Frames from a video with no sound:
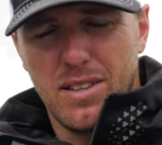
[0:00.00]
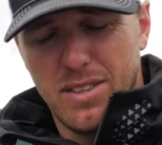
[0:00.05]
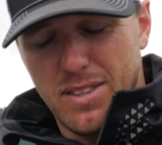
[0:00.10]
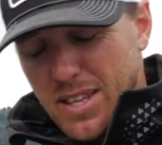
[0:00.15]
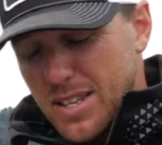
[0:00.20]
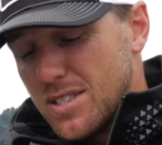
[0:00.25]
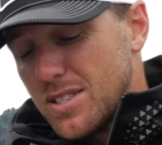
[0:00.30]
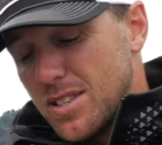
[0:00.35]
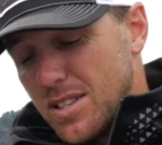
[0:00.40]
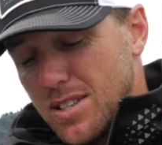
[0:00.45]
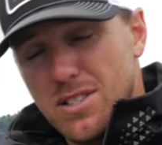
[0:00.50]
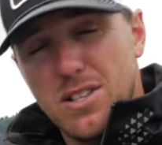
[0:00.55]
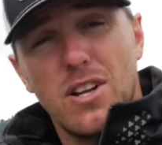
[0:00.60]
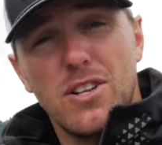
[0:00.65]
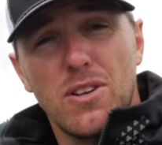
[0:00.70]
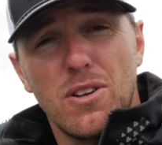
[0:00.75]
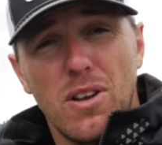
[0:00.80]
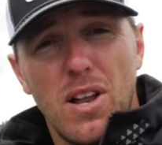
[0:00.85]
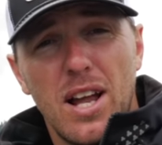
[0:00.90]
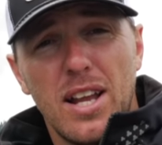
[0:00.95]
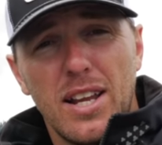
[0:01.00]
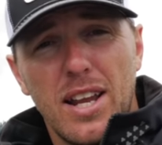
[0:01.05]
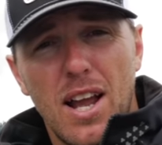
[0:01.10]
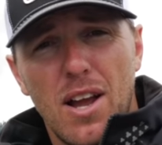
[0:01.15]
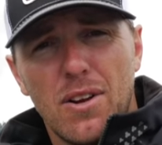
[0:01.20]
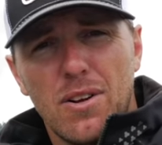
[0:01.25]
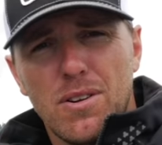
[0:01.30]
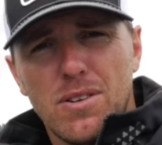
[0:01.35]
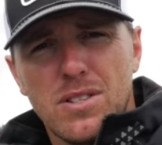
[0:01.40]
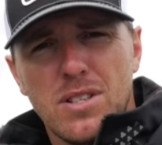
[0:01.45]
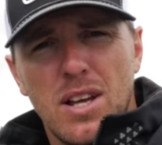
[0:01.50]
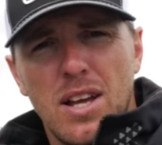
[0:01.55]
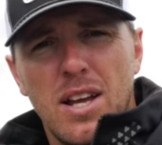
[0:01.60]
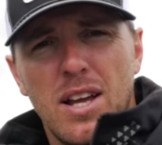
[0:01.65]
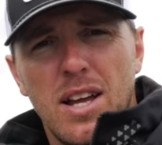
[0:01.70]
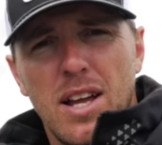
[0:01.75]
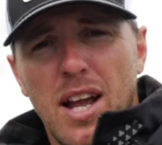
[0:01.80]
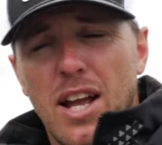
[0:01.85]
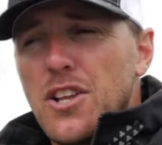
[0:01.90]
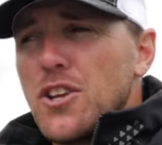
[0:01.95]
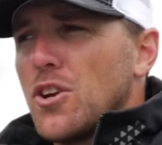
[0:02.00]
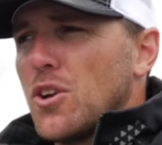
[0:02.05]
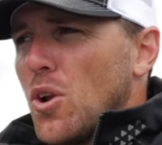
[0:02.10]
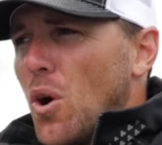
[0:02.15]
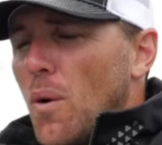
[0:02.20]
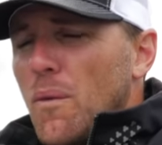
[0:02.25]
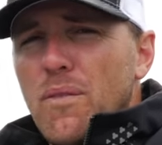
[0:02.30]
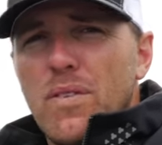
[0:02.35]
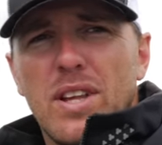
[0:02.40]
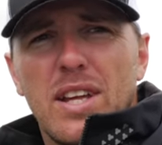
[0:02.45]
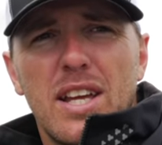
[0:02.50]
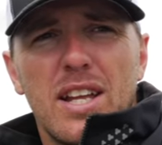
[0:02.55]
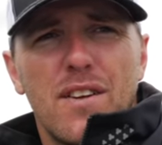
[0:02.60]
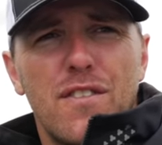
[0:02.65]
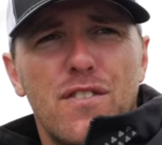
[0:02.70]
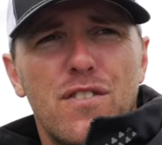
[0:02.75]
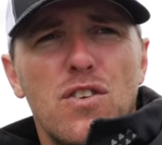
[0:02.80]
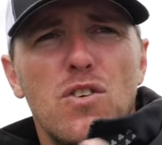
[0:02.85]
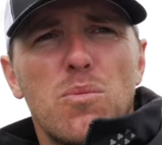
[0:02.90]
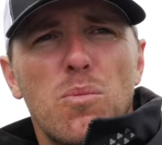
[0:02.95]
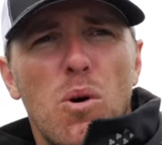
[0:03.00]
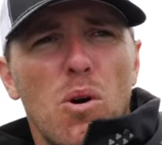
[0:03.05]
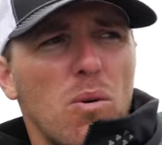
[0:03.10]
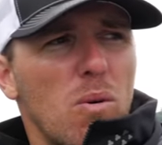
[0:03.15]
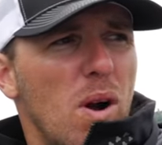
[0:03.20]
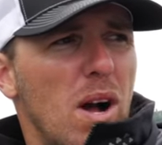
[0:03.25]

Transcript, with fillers: distance on your line counters, and you can hopefully get a few more